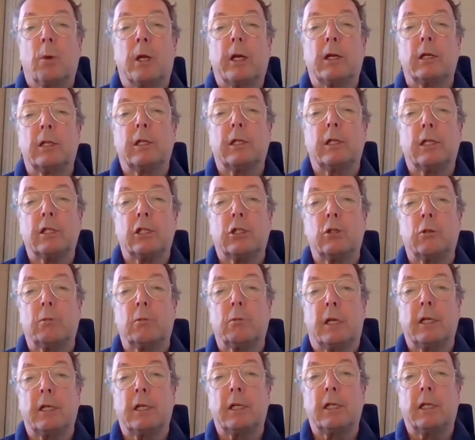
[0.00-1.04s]
bring
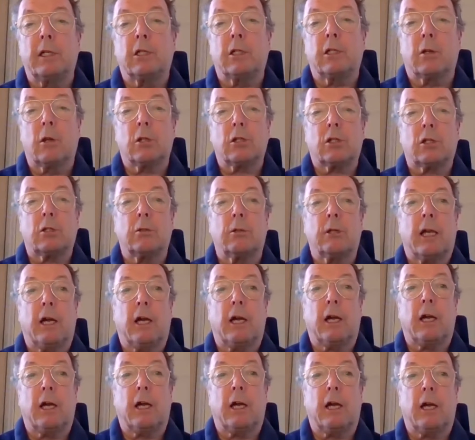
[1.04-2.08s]
additional money into Gloucester and
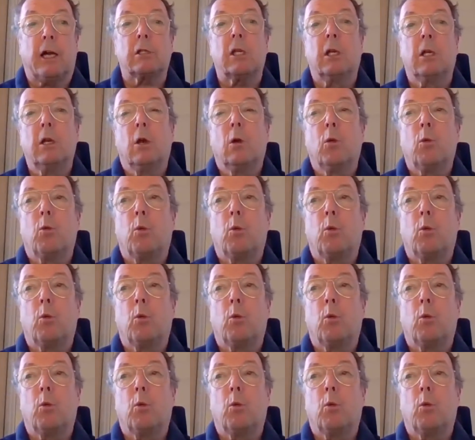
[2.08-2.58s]
helping us